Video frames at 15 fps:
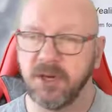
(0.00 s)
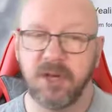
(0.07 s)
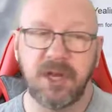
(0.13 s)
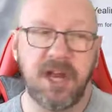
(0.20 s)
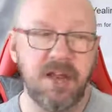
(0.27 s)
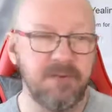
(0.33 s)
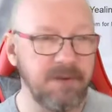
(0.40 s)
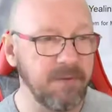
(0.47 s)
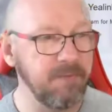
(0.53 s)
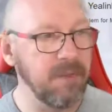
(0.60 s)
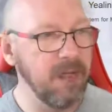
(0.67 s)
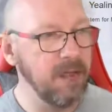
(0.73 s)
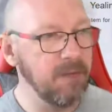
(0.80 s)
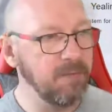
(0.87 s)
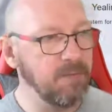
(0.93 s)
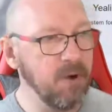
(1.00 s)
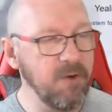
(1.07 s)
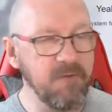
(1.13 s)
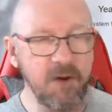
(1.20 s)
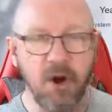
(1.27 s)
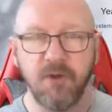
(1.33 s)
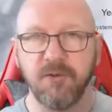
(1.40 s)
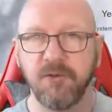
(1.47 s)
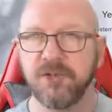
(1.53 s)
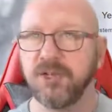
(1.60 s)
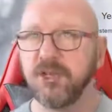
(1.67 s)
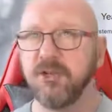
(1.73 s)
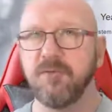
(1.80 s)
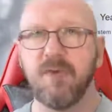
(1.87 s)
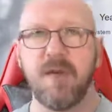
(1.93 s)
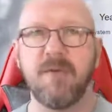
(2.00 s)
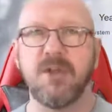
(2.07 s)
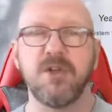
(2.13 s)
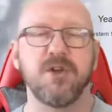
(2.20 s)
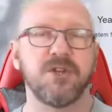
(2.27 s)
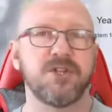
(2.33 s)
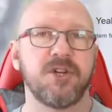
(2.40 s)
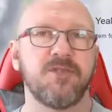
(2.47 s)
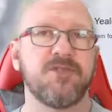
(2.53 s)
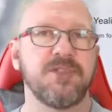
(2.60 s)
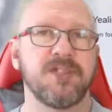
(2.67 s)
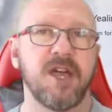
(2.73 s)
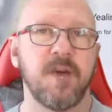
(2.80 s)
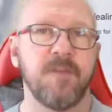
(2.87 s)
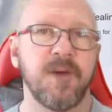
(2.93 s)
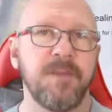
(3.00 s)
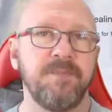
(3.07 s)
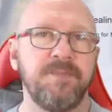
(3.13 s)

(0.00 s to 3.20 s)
You could even move it over to maybe your Surface Hub